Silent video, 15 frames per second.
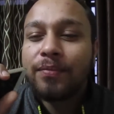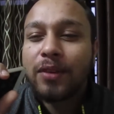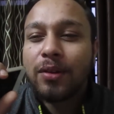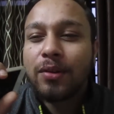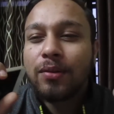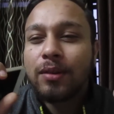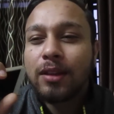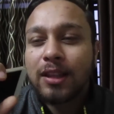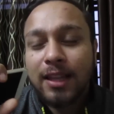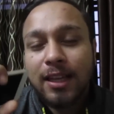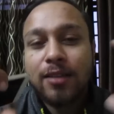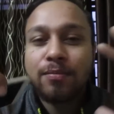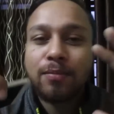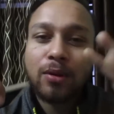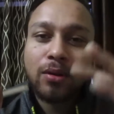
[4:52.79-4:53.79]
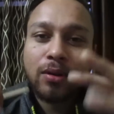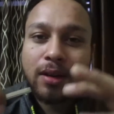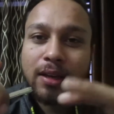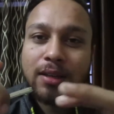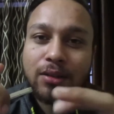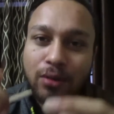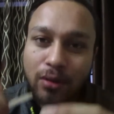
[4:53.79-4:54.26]
you know this book
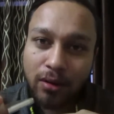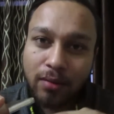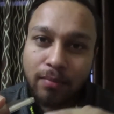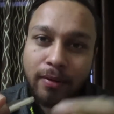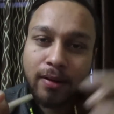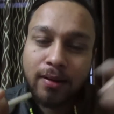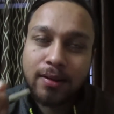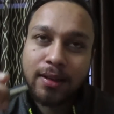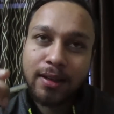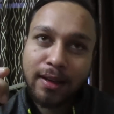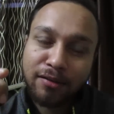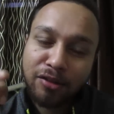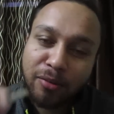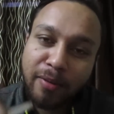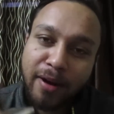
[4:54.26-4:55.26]
is good because it gives you